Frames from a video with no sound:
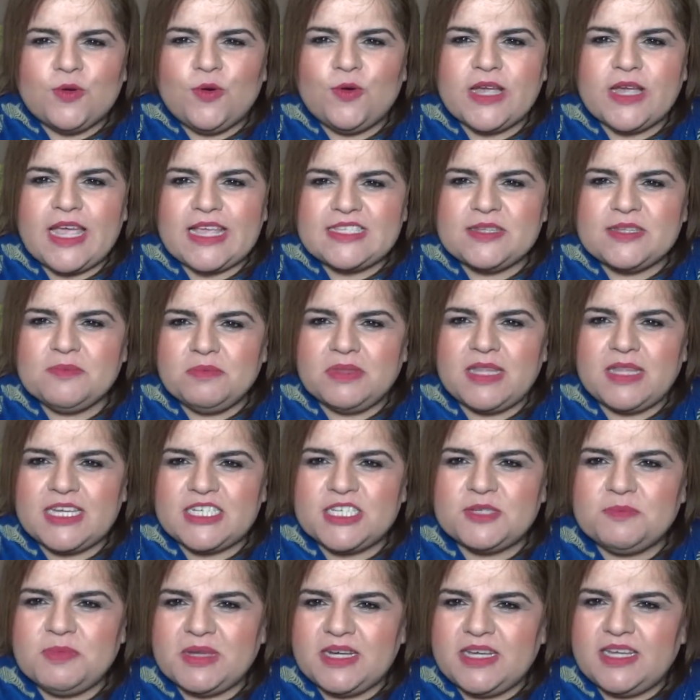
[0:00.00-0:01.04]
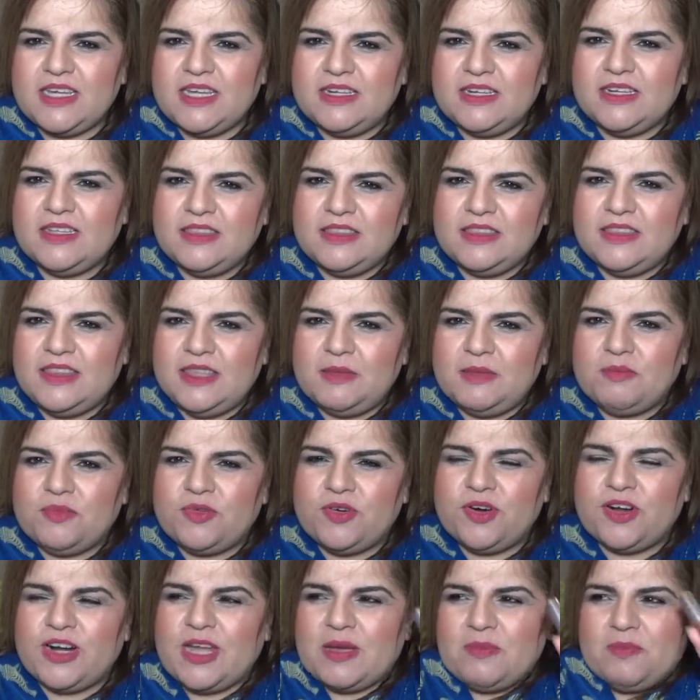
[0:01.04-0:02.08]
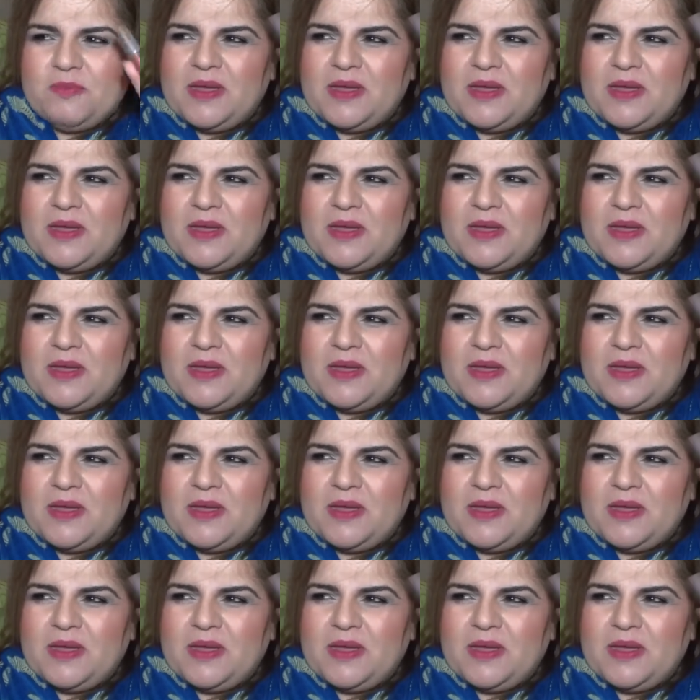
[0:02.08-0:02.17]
Orgasm blush, but in a lip product,